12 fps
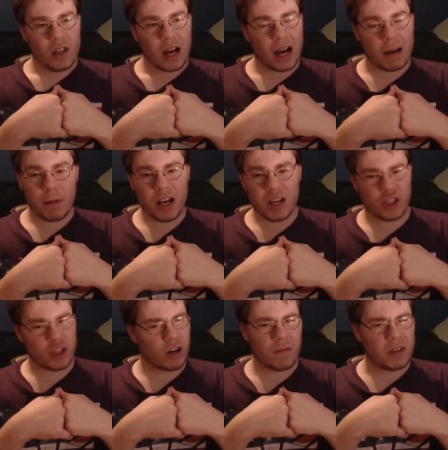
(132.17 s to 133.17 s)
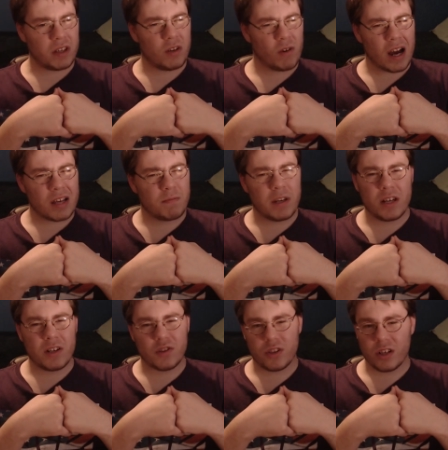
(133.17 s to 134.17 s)
I'm not sure you guys be
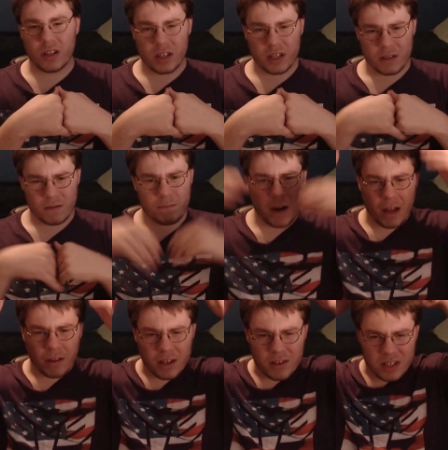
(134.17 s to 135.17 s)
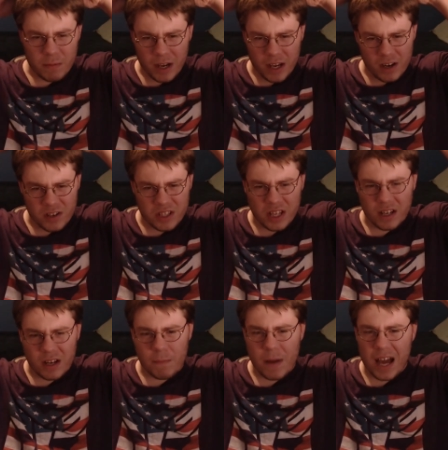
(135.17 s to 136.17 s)
interested in this, but I'll let you see my hair
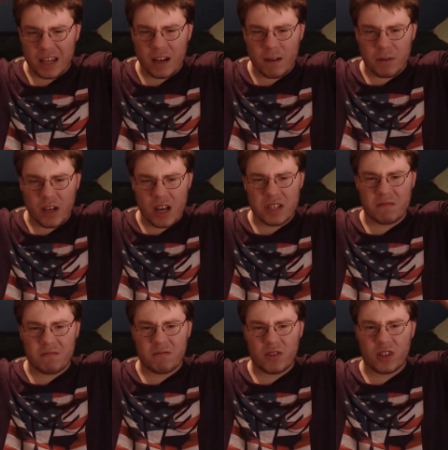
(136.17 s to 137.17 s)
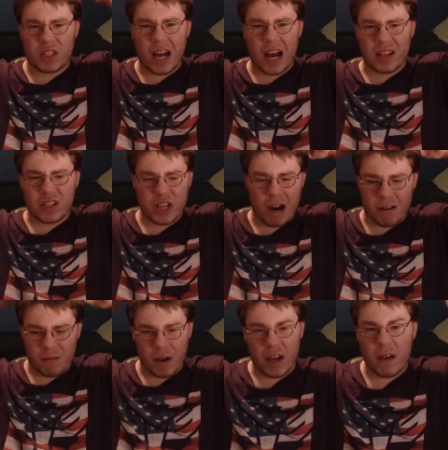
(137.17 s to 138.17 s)
sticking up back here because just got out of the
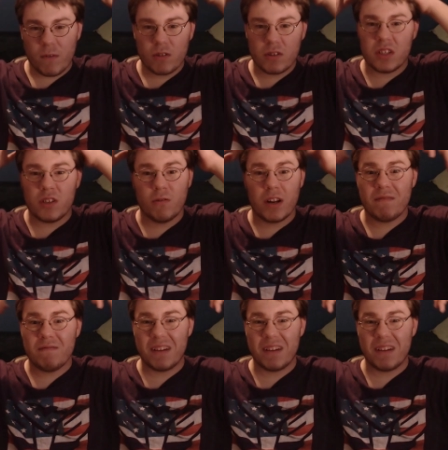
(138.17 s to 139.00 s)
shower. My headphones is doing it.